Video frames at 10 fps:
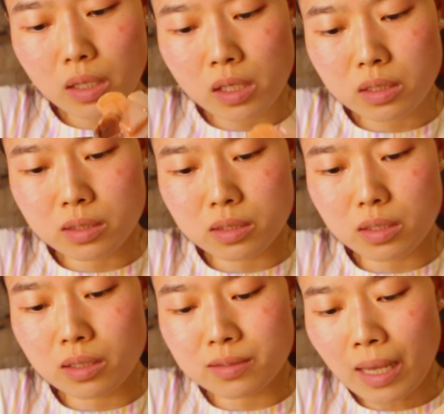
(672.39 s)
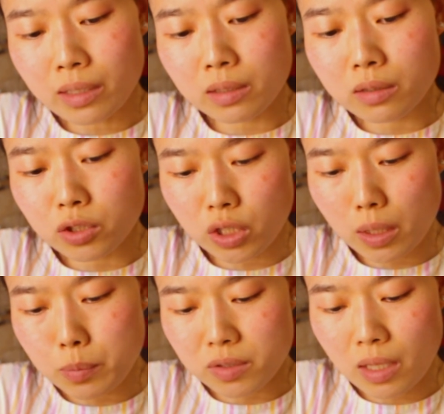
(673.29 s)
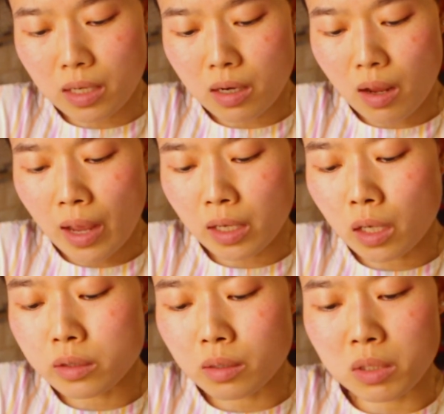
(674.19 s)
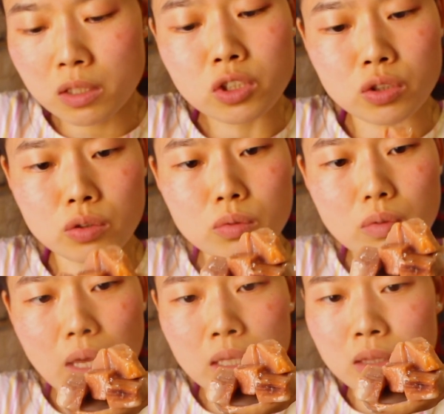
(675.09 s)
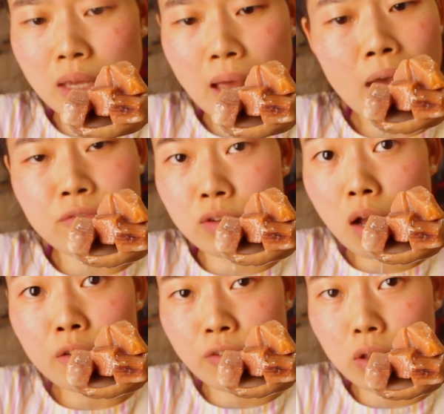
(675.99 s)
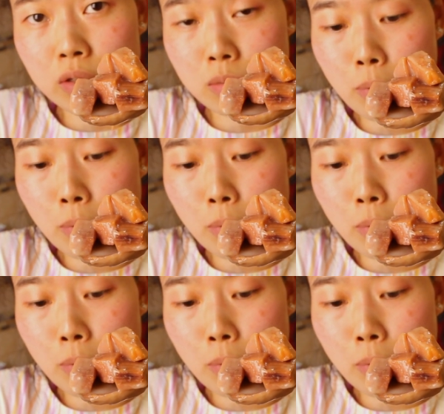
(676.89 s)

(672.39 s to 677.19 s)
It's exactly the shapes that I cut them into, and they have not fallen